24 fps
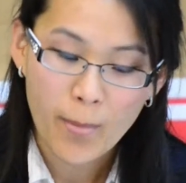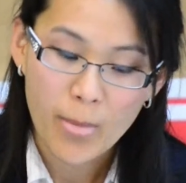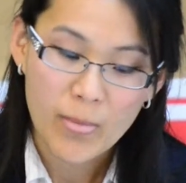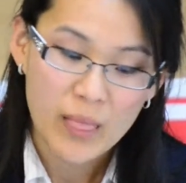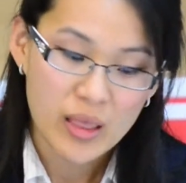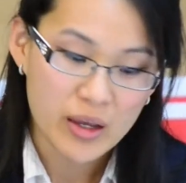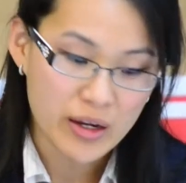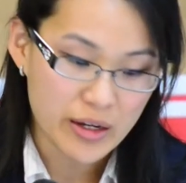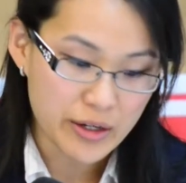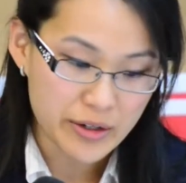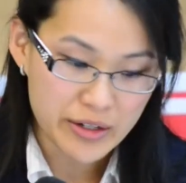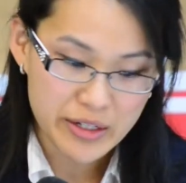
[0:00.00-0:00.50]

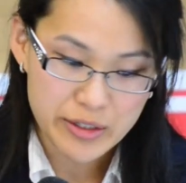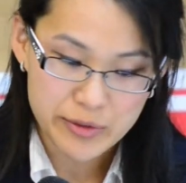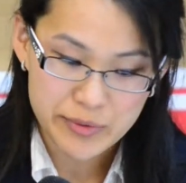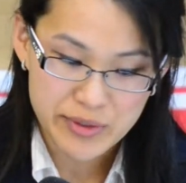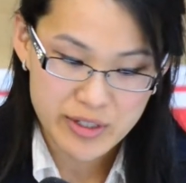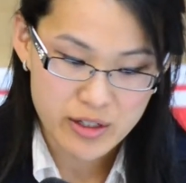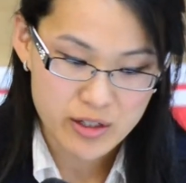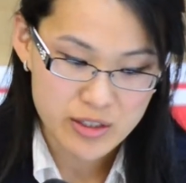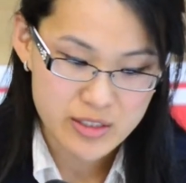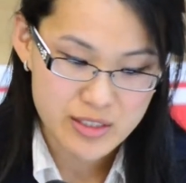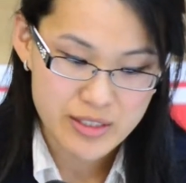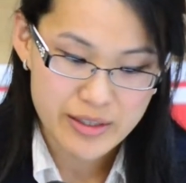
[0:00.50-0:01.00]
in
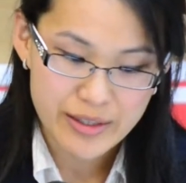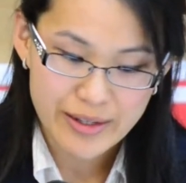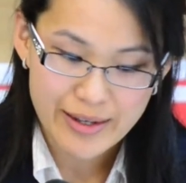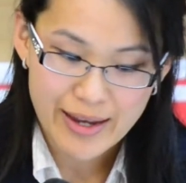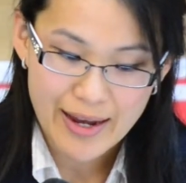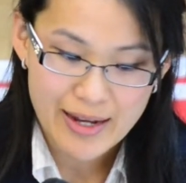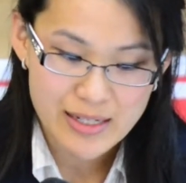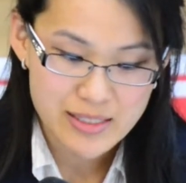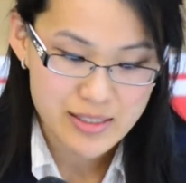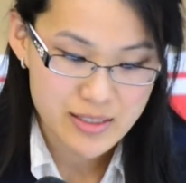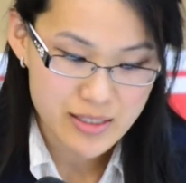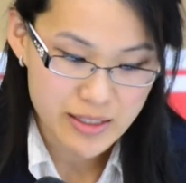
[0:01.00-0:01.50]
regards to the
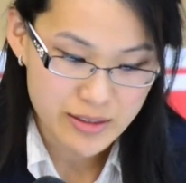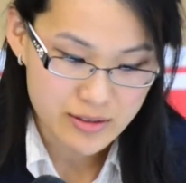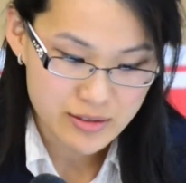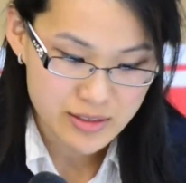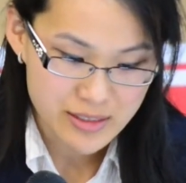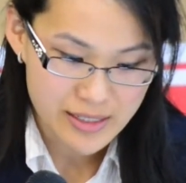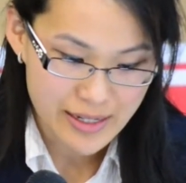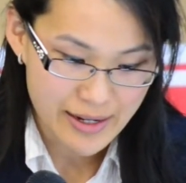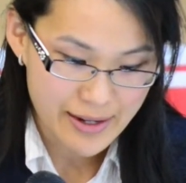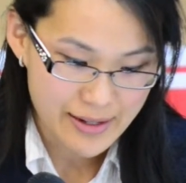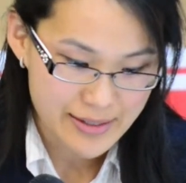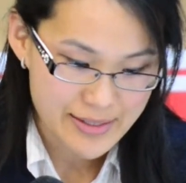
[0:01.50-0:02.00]
gas sales
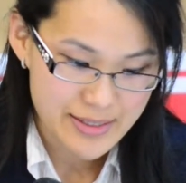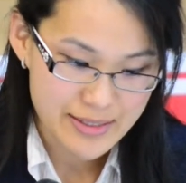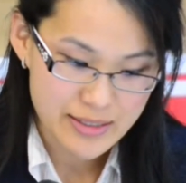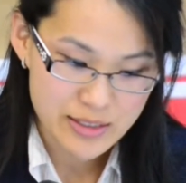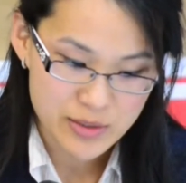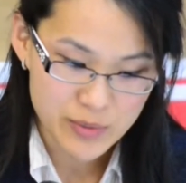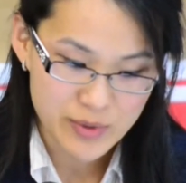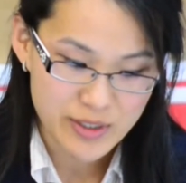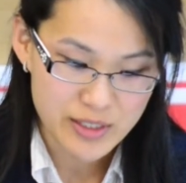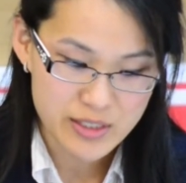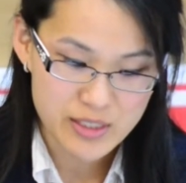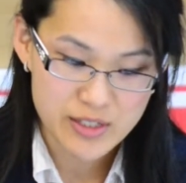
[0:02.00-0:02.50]
tax as
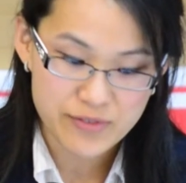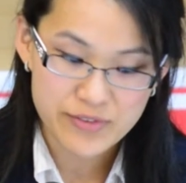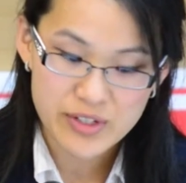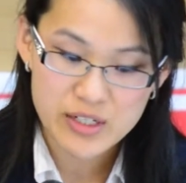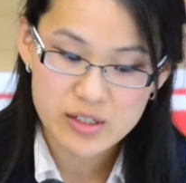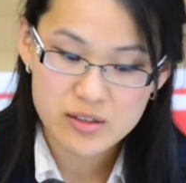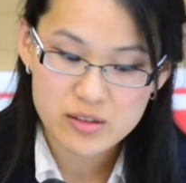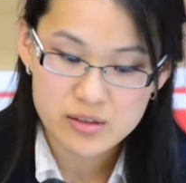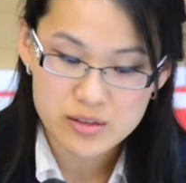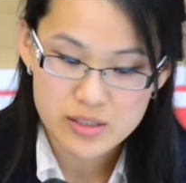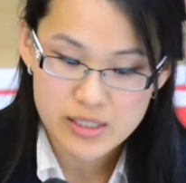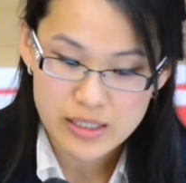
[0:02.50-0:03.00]
well as the
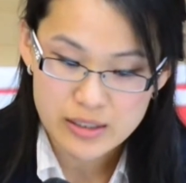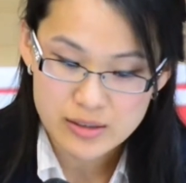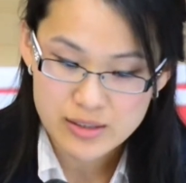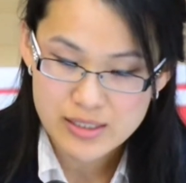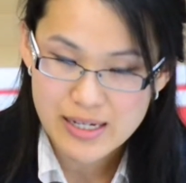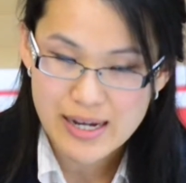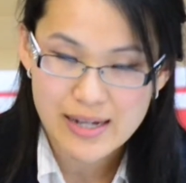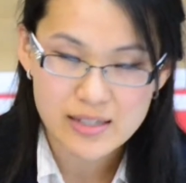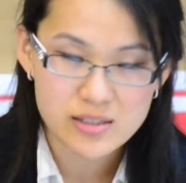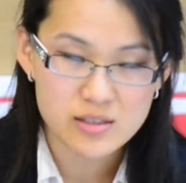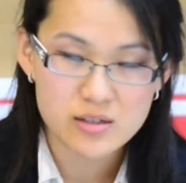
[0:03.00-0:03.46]
vehicle sales tax.